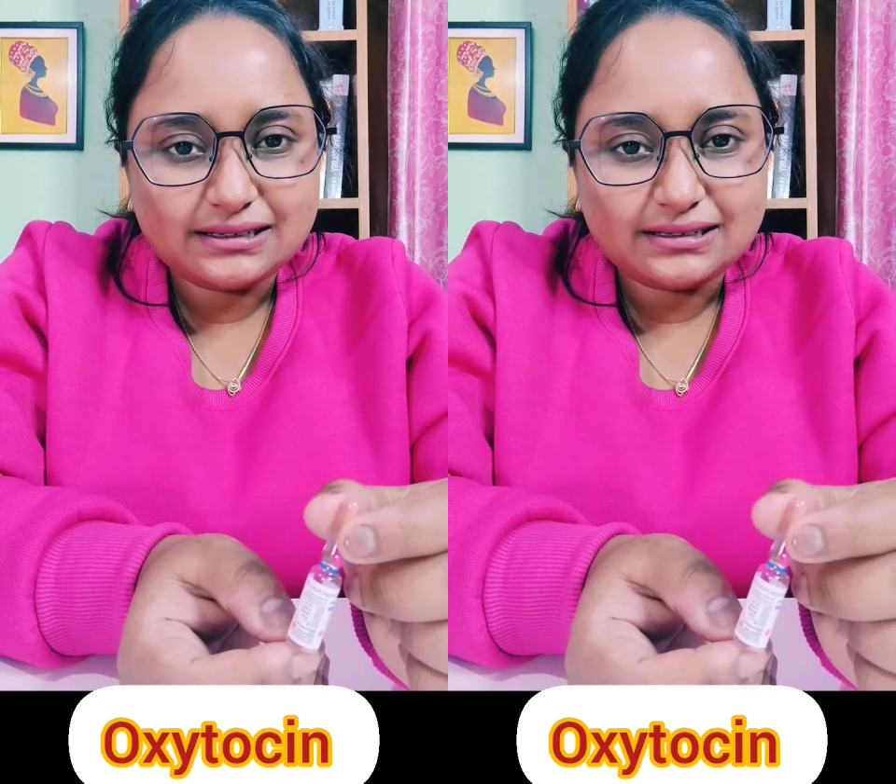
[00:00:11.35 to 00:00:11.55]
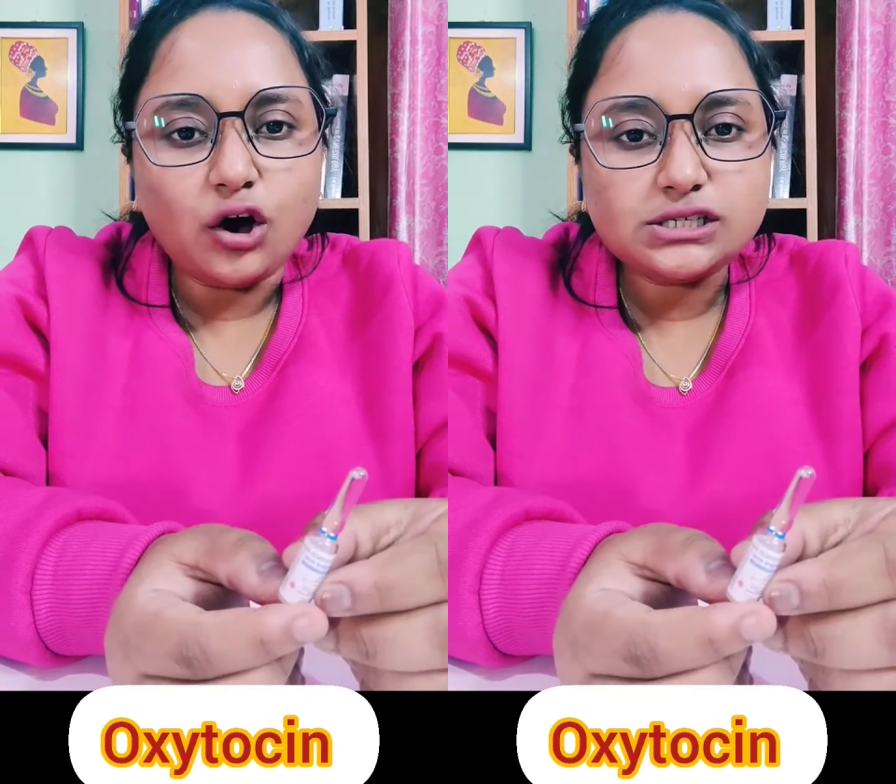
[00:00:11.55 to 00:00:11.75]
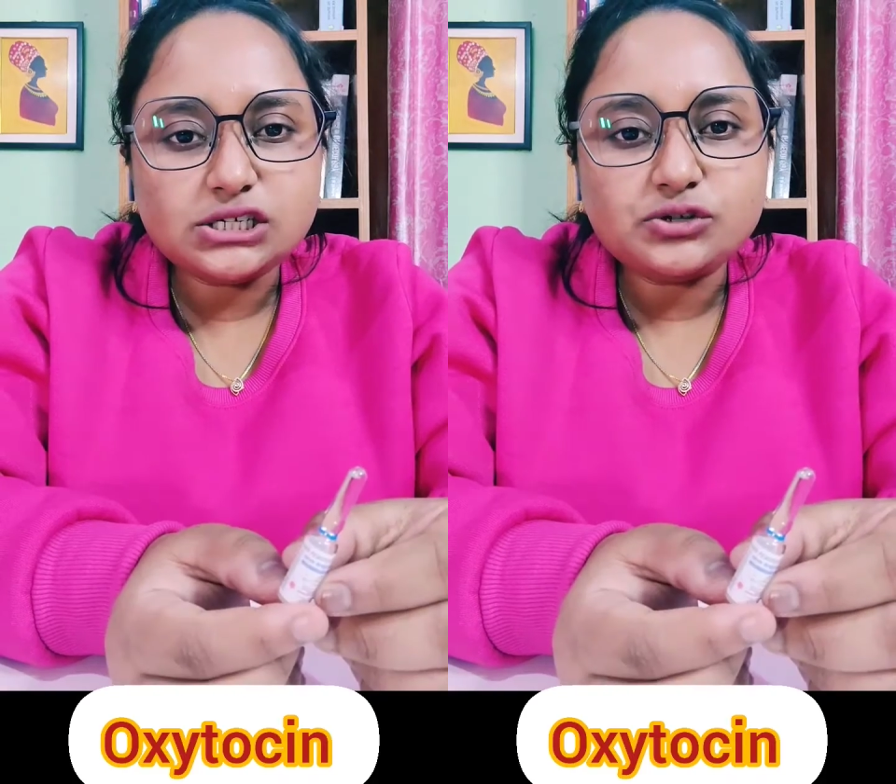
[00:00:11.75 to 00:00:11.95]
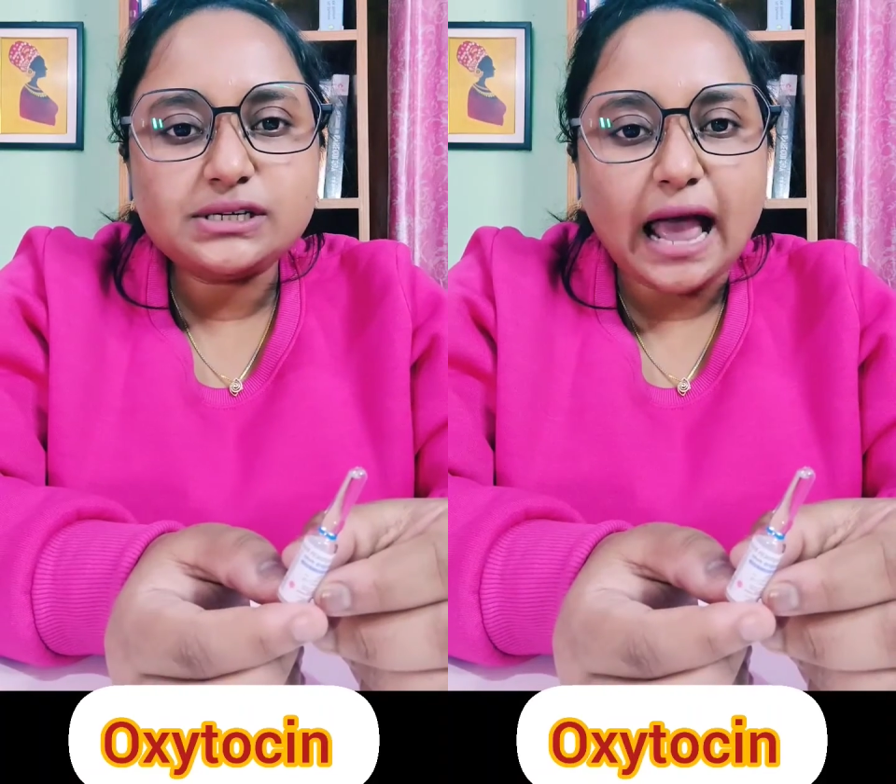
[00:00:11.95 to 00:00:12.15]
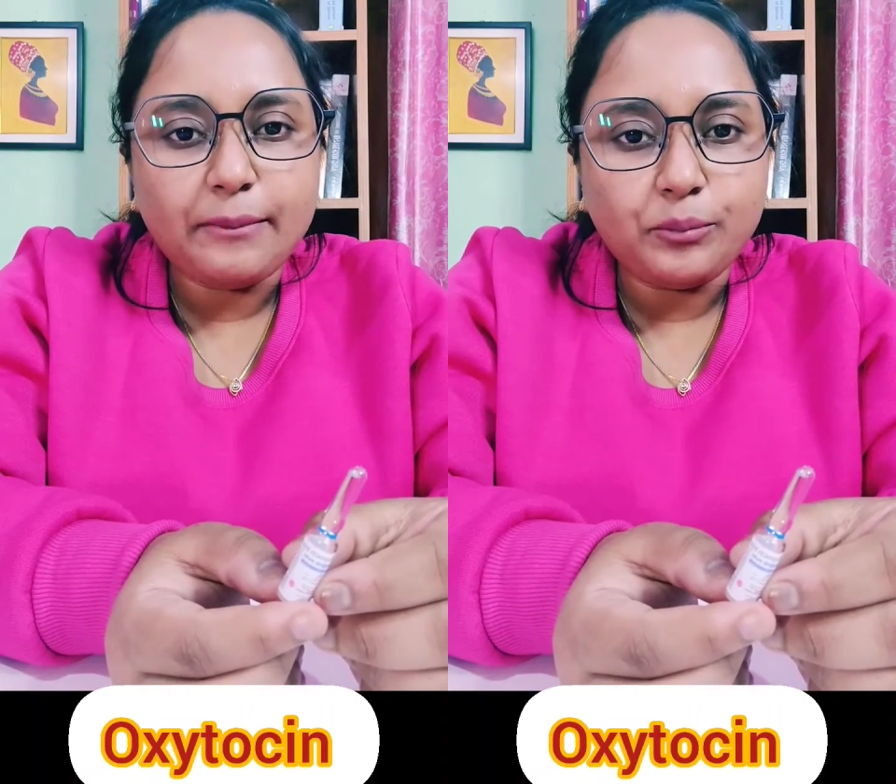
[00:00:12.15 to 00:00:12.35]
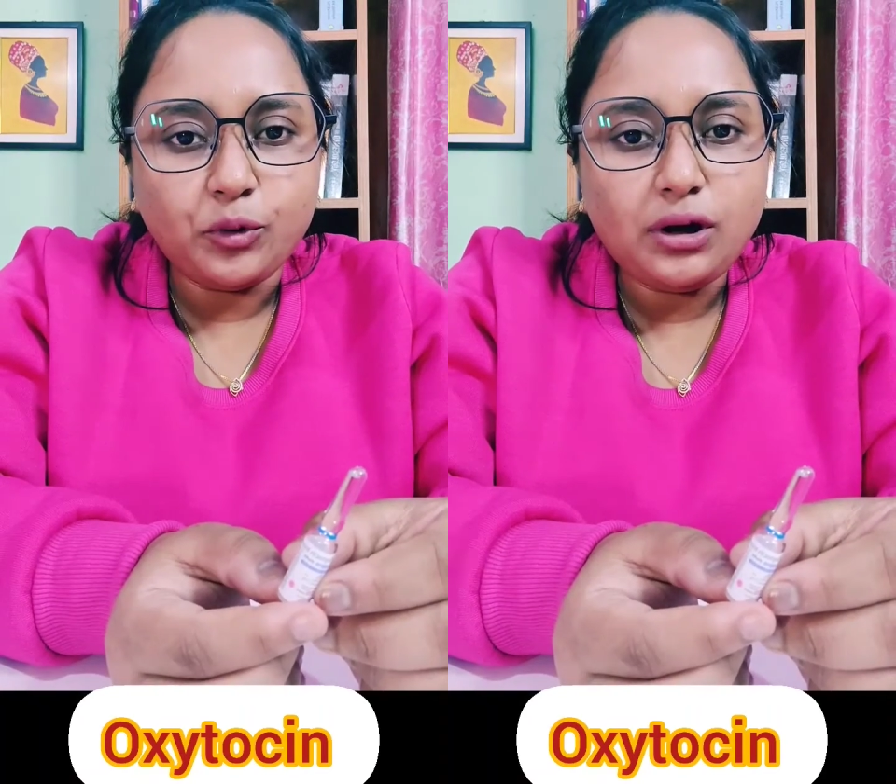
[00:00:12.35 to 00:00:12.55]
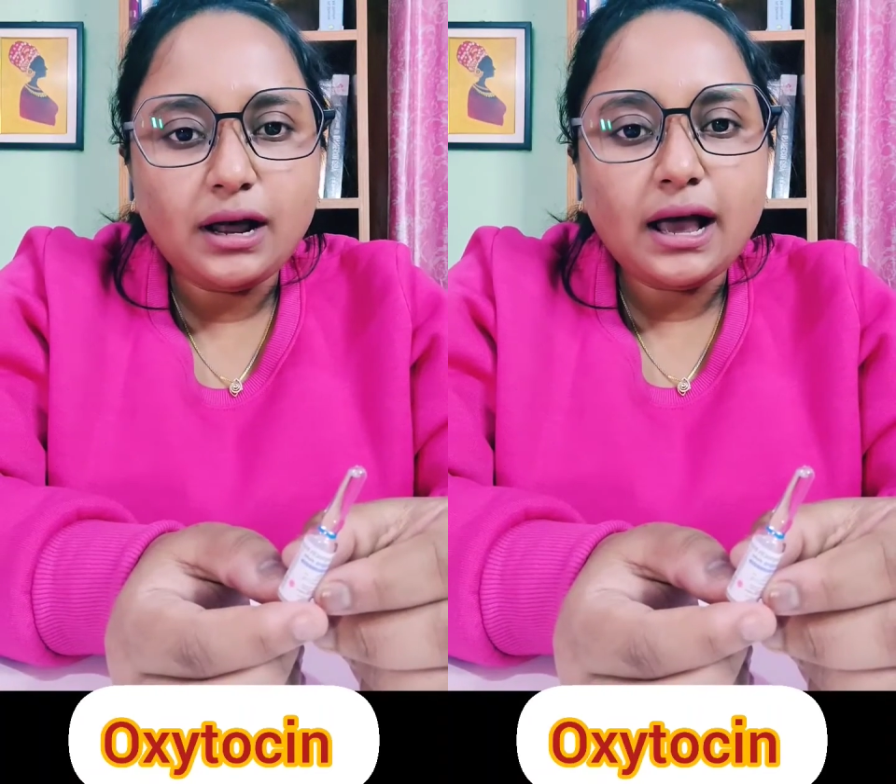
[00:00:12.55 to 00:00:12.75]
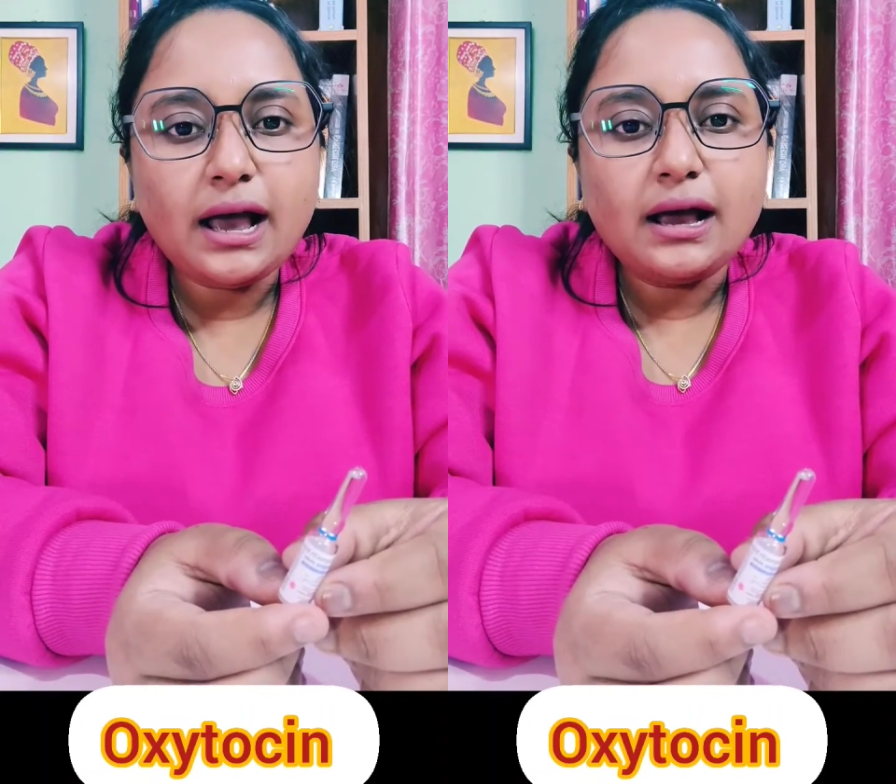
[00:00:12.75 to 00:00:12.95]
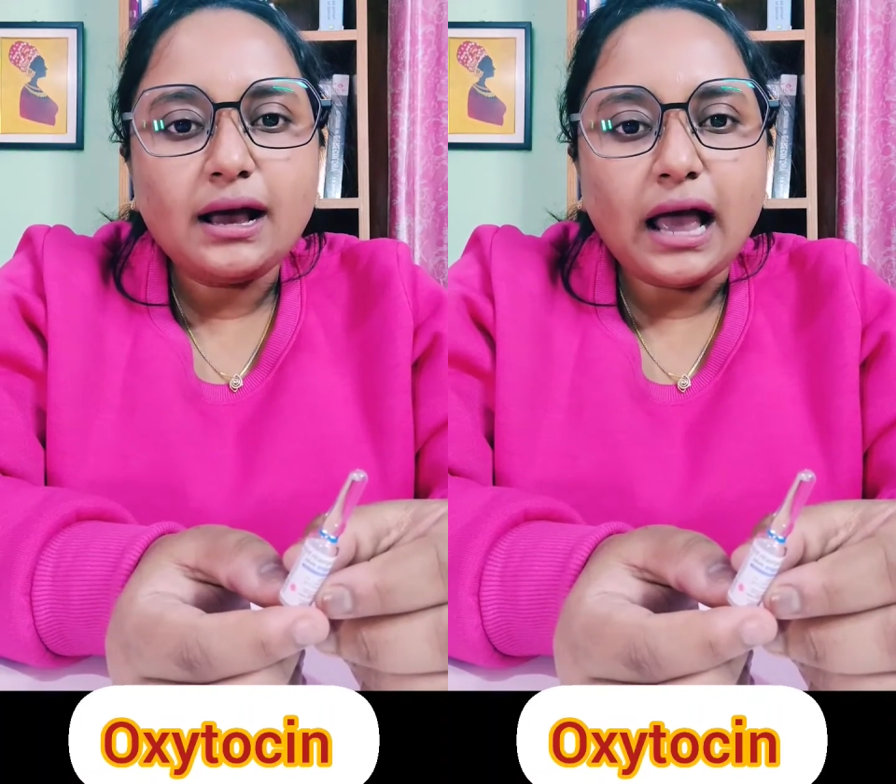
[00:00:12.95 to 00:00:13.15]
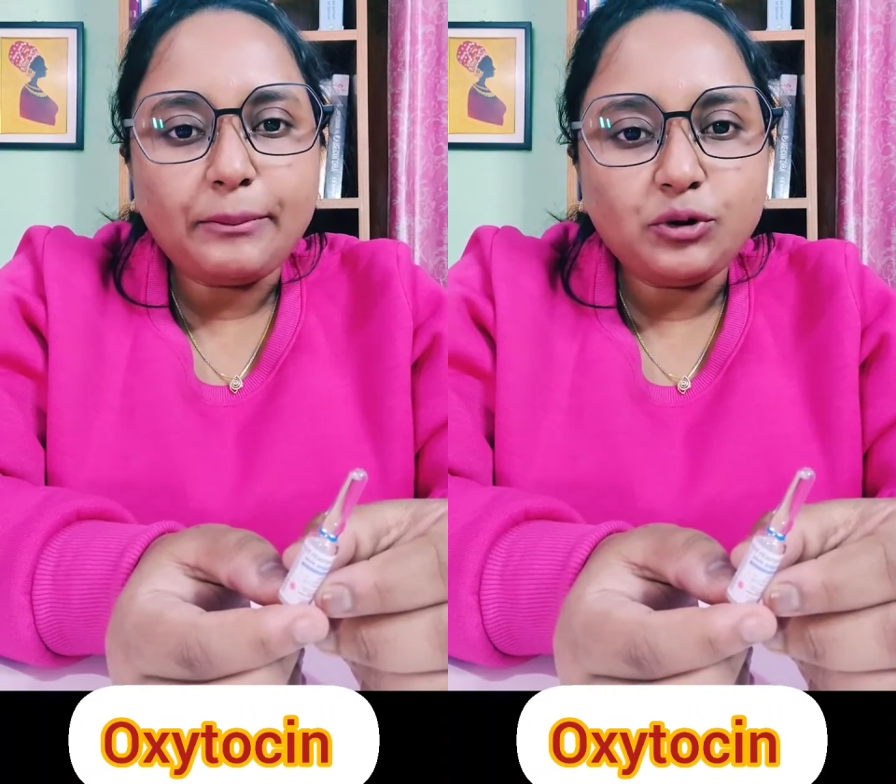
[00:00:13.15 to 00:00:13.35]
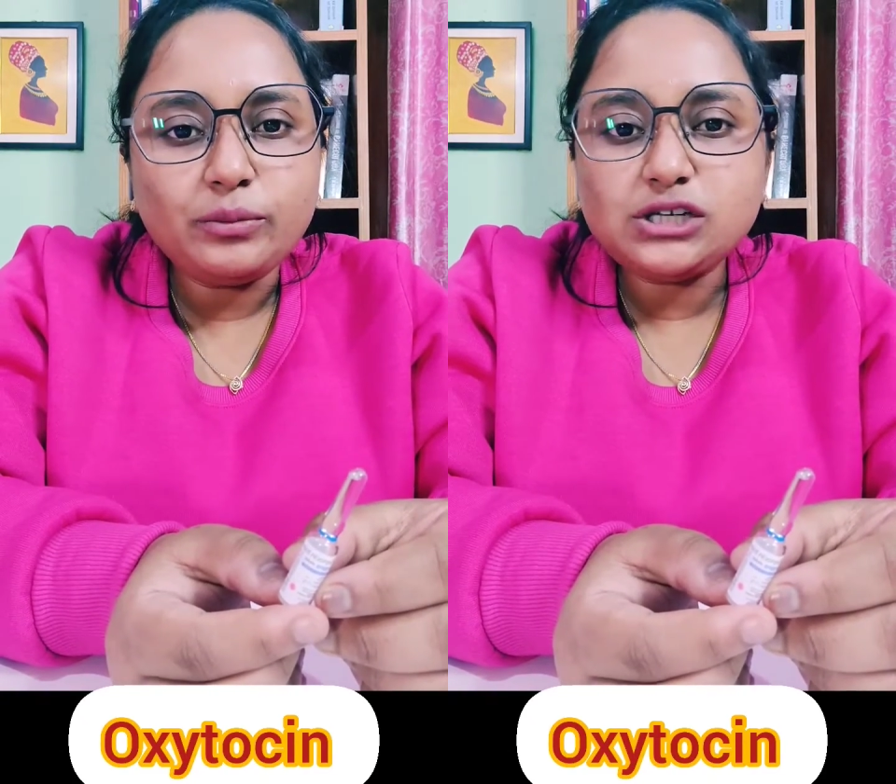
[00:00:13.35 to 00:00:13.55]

The oxytocin ampoule have